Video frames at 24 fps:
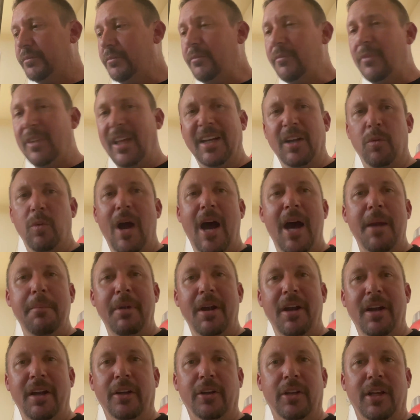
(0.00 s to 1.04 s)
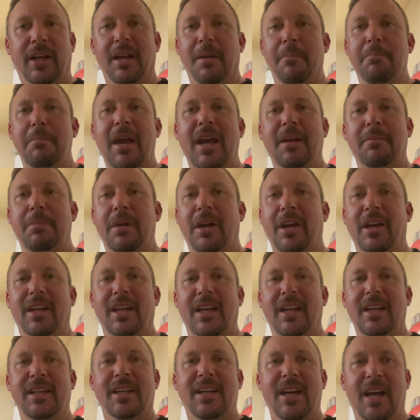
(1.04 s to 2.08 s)
like a rod bearing or like a main bearing,
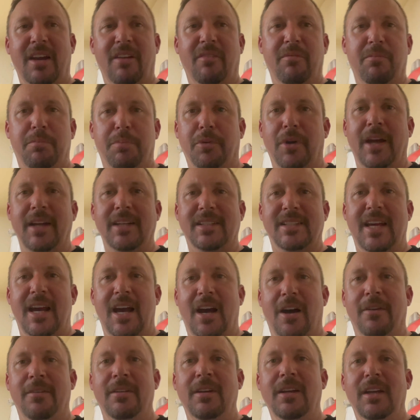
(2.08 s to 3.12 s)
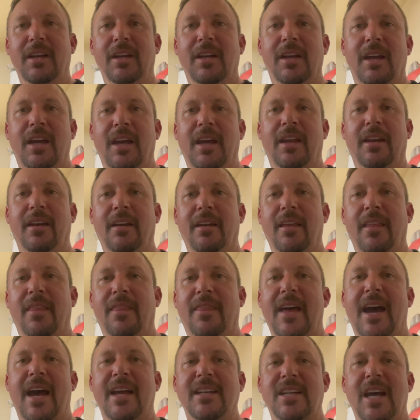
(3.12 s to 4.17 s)
any kind of breakdown in
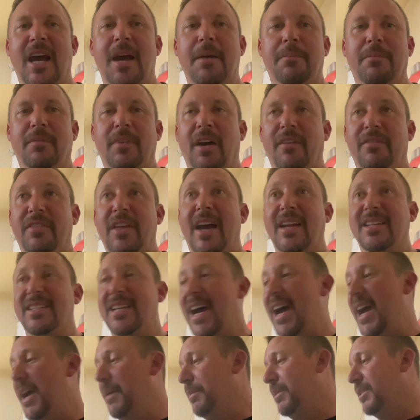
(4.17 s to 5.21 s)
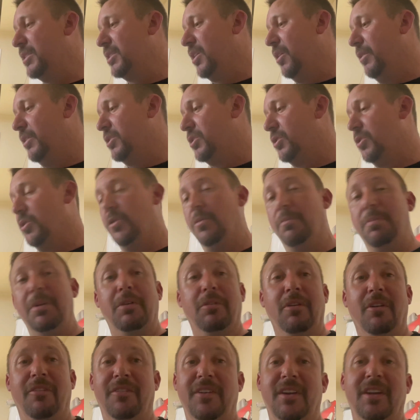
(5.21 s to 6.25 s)
that type is going to be
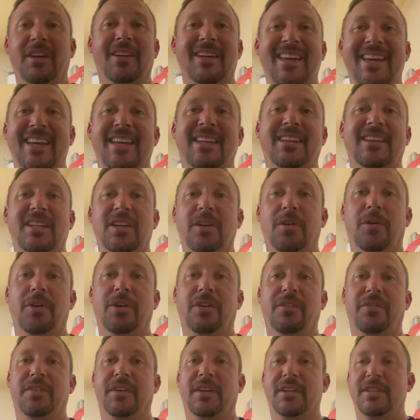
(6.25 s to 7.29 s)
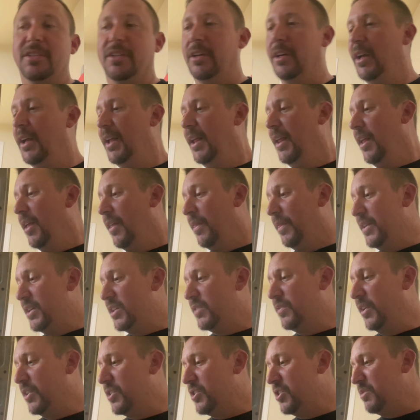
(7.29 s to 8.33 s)
revealed in the oil filter. This
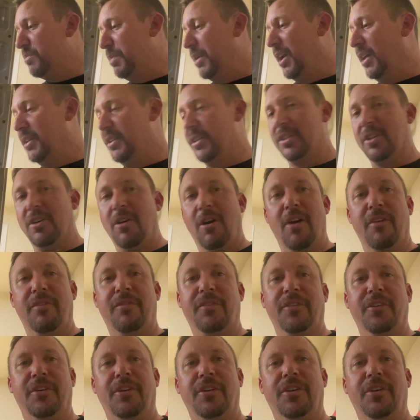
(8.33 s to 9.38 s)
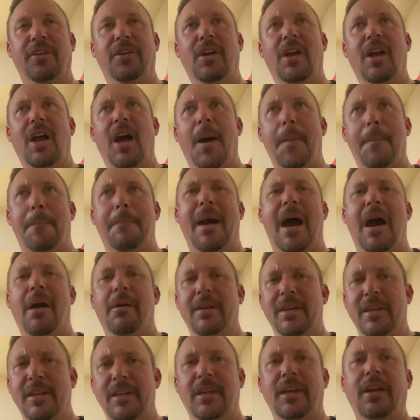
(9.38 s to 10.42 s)
filter has been on this car for about
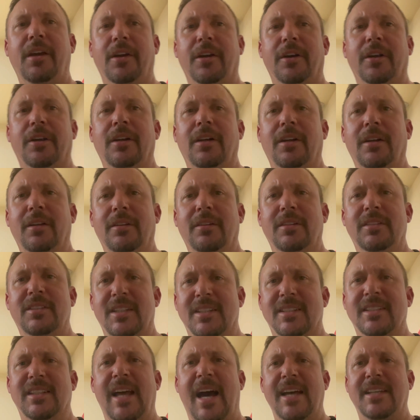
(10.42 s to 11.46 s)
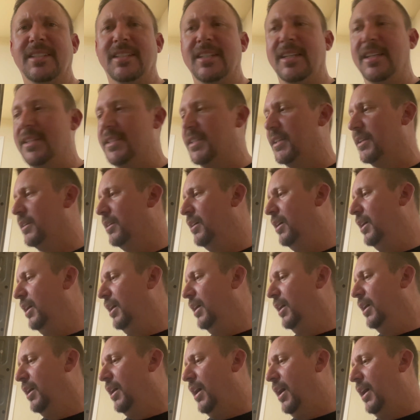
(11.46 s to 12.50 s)
a year, since last season,
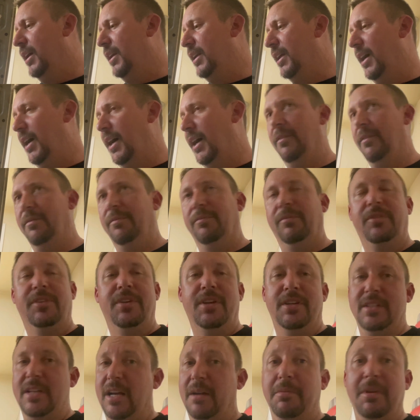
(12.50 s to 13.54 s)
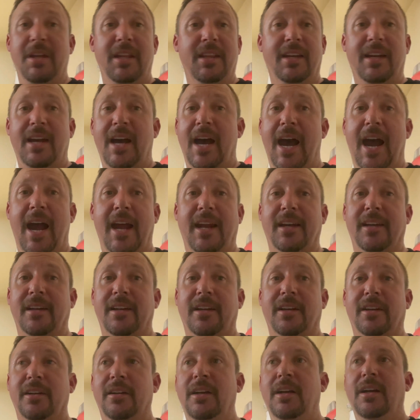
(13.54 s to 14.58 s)
and there's not gonna be anything to hide in
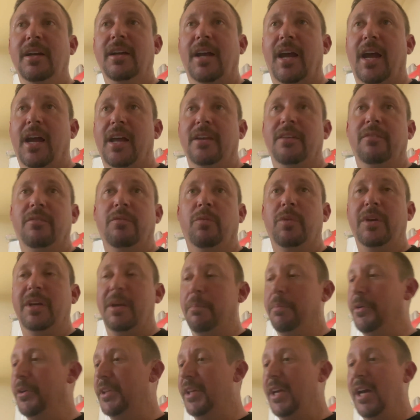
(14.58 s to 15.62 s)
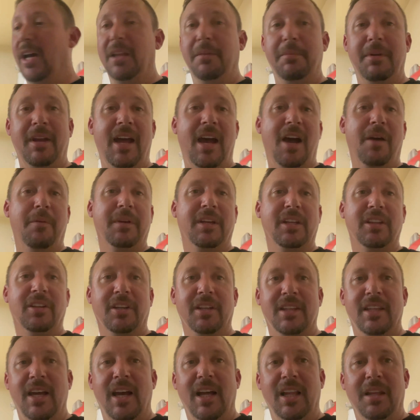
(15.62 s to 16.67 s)
here. And we can pull the element out, we can look
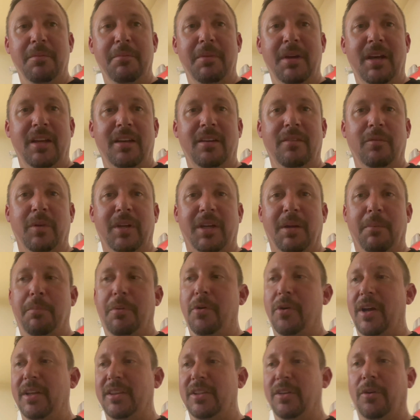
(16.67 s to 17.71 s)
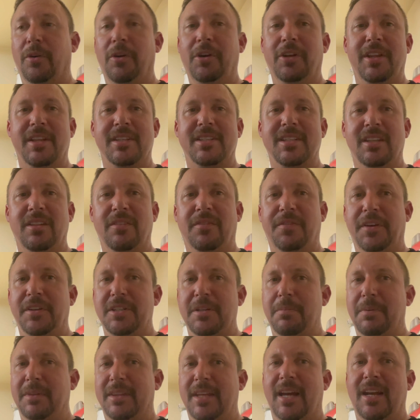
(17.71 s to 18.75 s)
at the element, we can pour out the oil that's in the
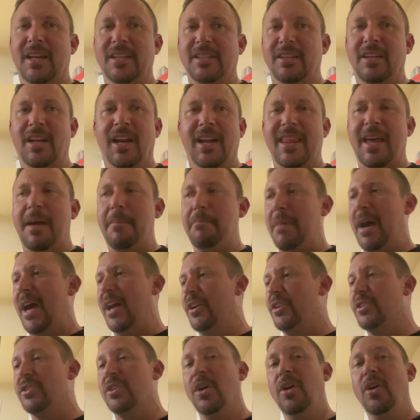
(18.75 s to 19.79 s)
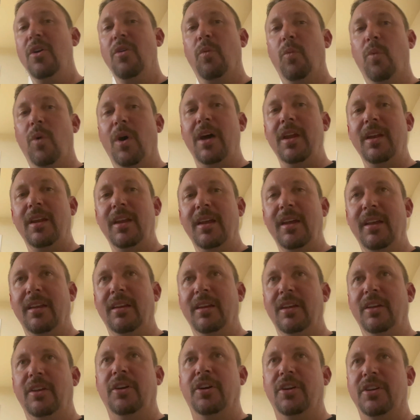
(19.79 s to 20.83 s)
filter, but none of that matters. What
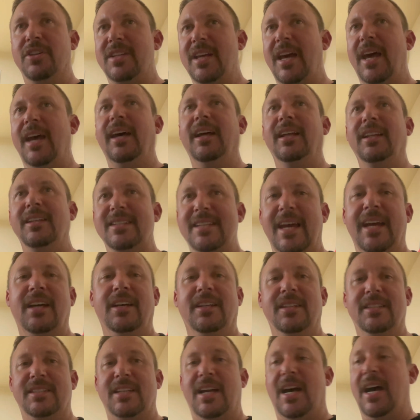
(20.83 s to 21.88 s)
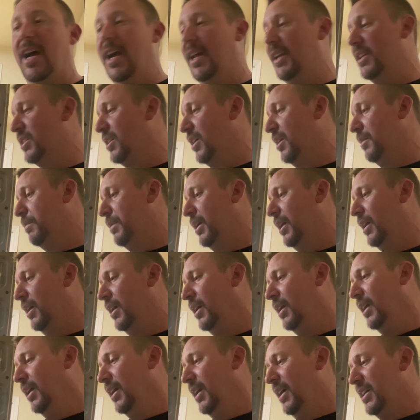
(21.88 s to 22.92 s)
your telltale sign is gonna be
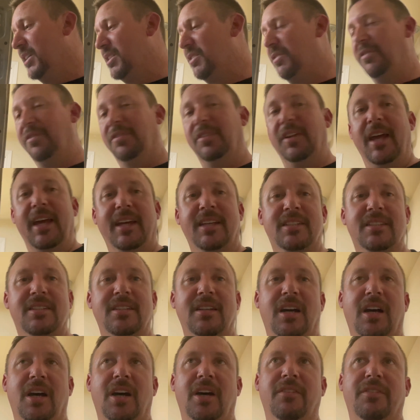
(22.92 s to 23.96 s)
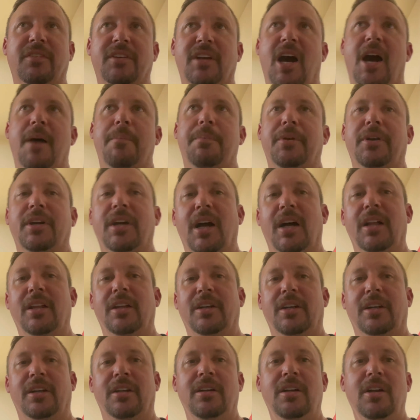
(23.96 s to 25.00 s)
is flakes of copper
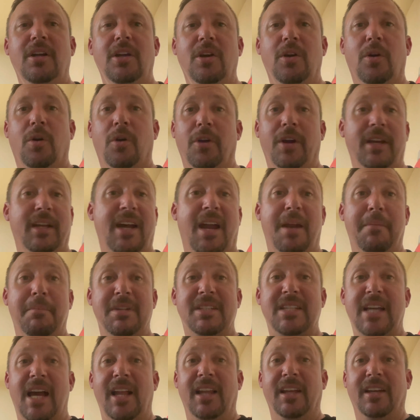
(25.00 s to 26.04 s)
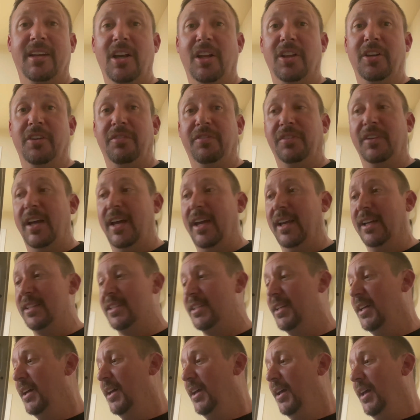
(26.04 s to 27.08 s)
colored or any kind of metallic colored
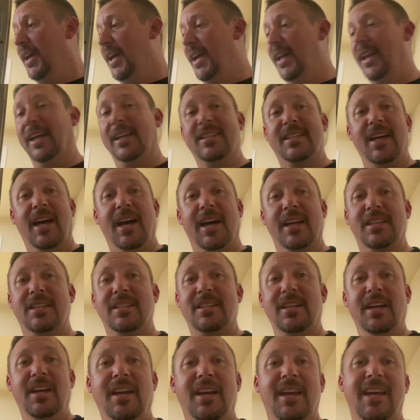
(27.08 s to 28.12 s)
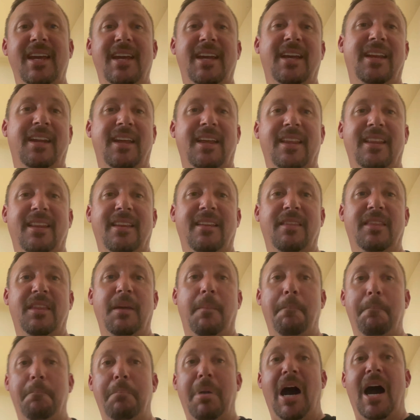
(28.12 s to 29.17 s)
flakes in excess in the
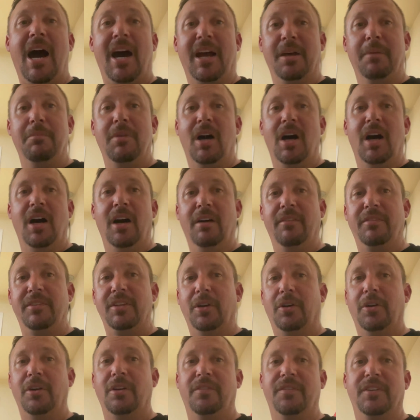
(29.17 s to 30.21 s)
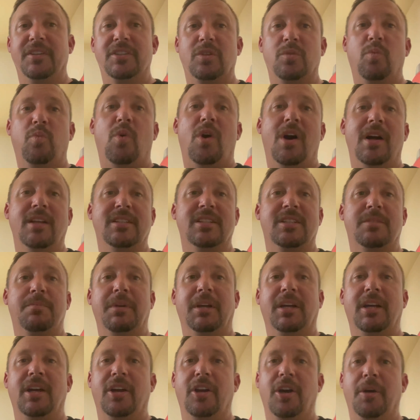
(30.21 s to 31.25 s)
bottom of the oil filter once it's been
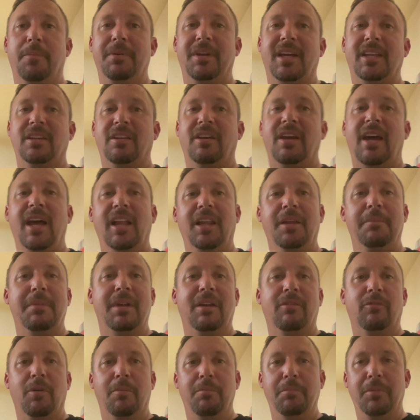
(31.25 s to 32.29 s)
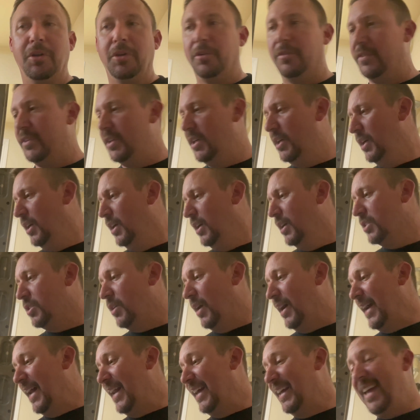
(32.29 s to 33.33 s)
cut open and the element removed. So
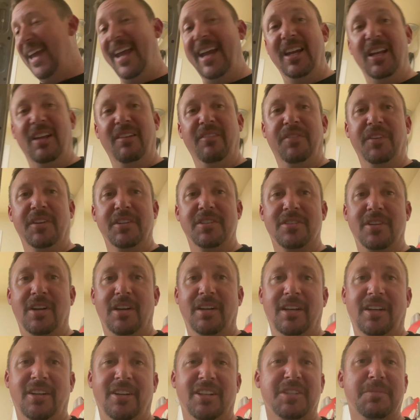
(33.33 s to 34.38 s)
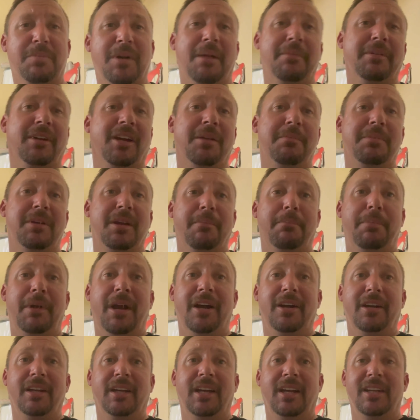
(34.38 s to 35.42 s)
I got a K&N filter on here. It's probably going to be a
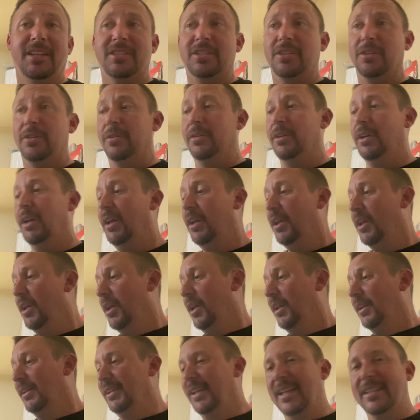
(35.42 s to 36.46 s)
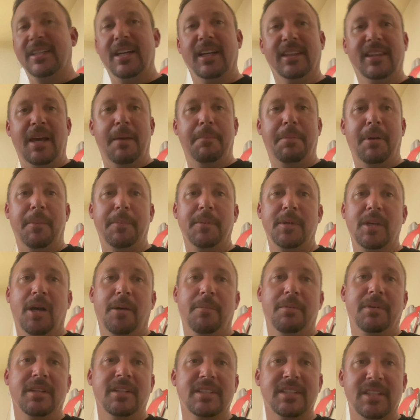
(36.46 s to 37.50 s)
bear to get into. Let's cut that puppy
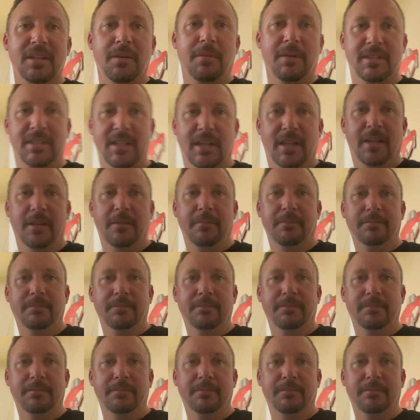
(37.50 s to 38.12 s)
open and see what's in it.